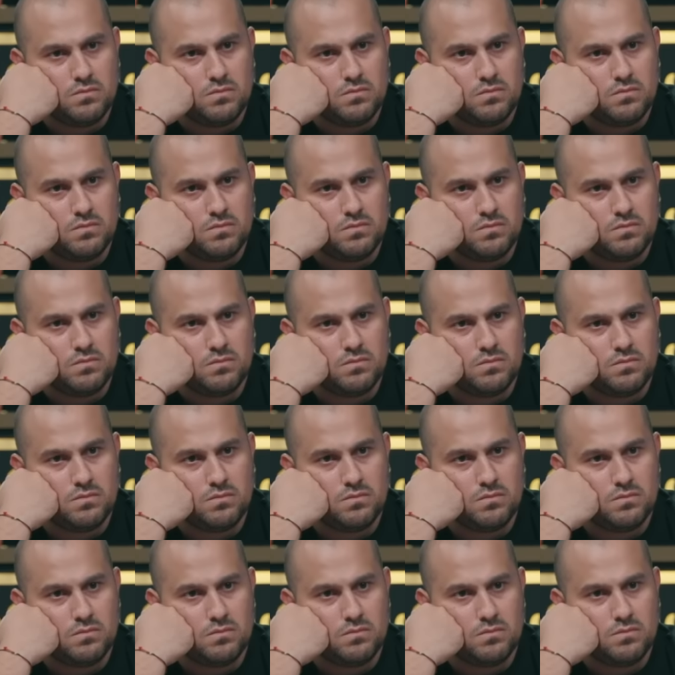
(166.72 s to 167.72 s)

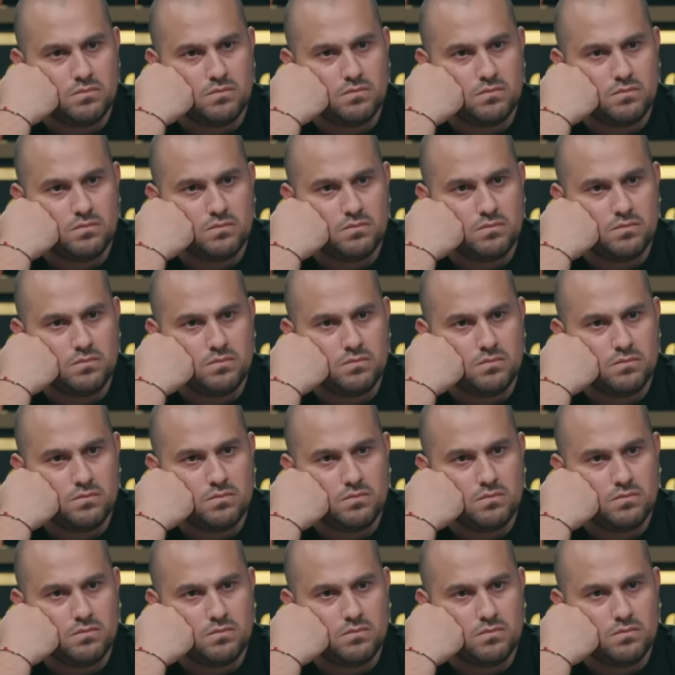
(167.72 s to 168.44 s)
(no one is talking)